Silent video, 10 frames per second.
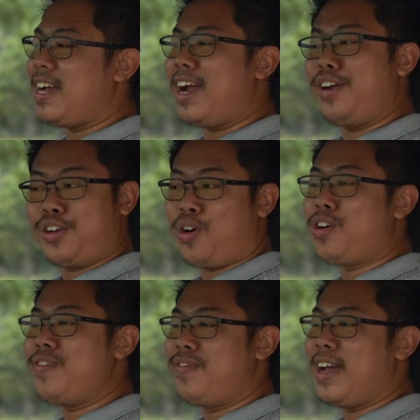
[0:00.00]
the
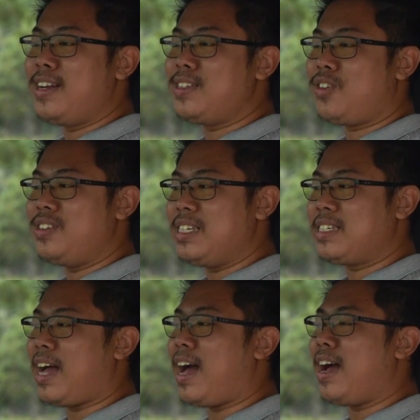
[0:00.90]
aircon vents on this
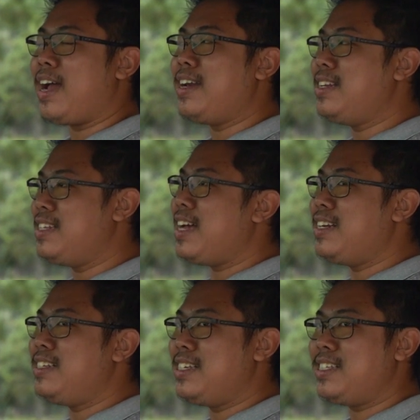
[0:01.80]
car, and
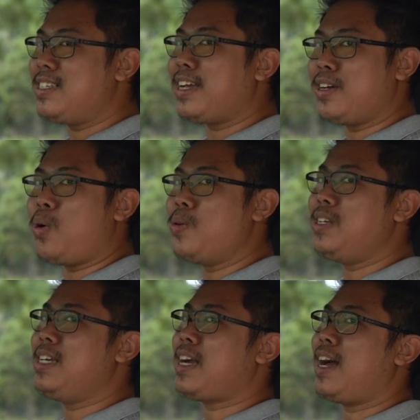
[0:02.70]
this is like the
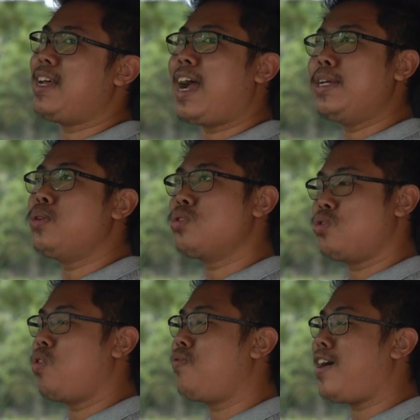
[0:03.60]
only car that I know
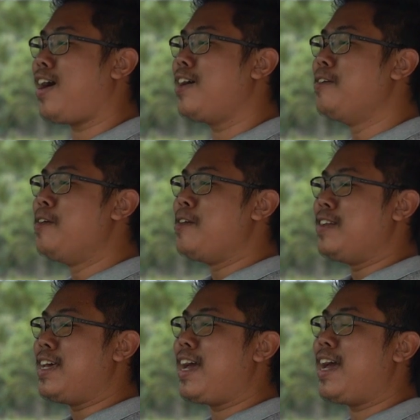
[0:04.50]
so far
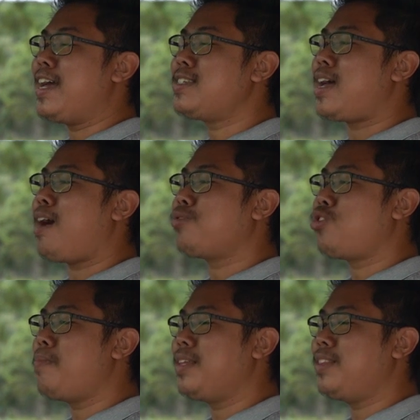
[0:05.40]
that has
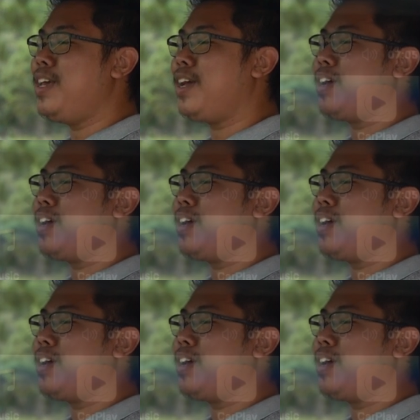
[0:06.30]
automatic